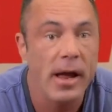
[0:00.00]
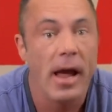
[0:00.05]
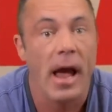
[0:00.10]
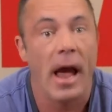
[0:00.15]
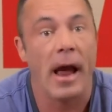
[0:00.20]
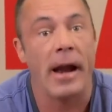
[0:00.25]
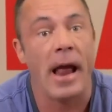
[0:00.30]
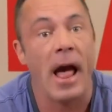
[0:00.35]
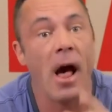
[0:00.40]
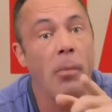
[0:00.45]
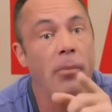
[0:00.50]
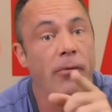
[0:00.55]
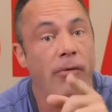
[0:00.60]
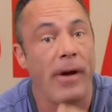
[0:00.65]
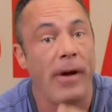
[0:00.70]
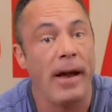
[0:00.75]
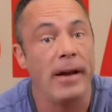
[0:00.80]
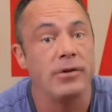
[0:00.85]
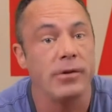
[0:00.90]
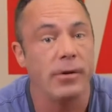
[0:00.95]
and help
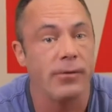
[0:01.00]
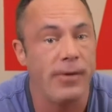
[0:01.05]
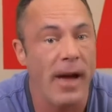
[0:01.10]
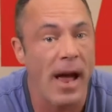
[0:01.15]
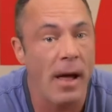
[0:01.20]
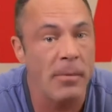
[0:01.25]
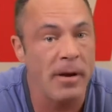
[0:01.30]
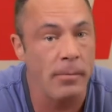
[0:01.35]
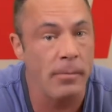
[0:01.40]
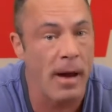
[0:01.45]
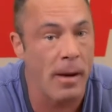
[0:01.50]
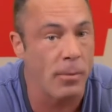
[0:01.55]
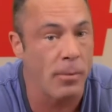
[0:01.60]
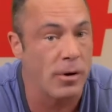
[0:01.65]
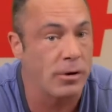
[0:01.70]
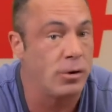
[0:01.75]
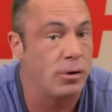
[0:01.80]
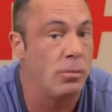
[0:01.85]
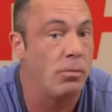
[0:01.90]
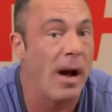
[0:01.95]
friends or family
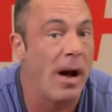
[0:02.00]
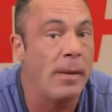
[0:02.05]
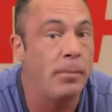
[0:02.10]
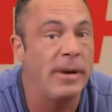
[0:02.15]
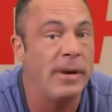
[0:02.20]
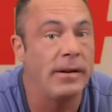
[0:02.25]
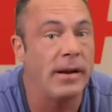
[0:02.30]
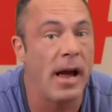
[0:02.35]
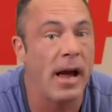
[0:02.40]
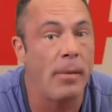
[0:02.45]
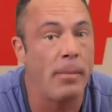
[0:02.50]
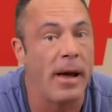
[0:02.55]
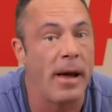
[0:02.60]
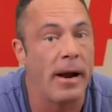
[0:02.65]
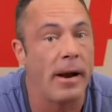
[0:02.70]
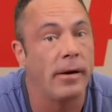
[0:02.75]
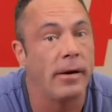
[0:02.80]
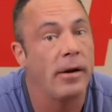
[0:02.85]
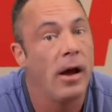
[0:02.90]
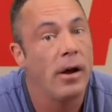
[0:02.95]
members who might be
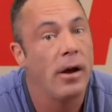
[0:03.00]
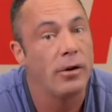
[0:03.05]
diabetic